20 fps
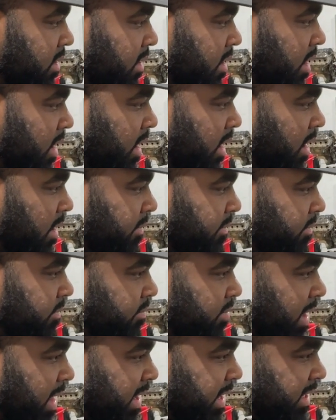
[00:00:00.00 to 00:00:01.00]

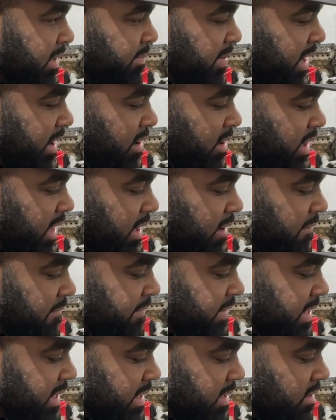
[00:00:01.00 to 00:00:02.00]
Probably parallel
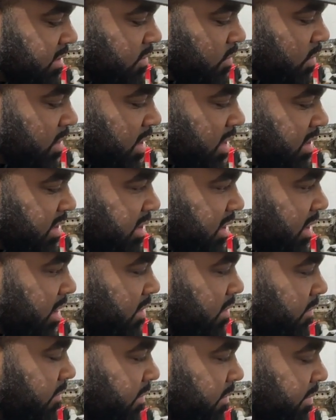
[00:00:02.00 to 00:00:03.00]
feeds, one to
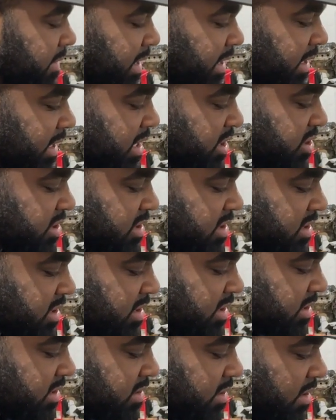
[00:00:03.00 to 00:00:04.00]
go from the ignition to
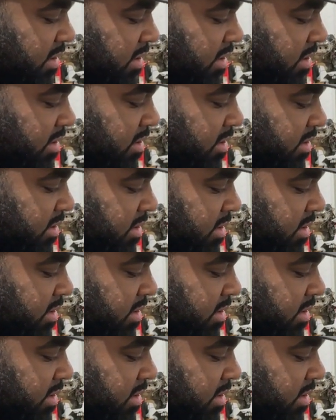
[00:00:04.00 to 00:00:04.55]
the starter,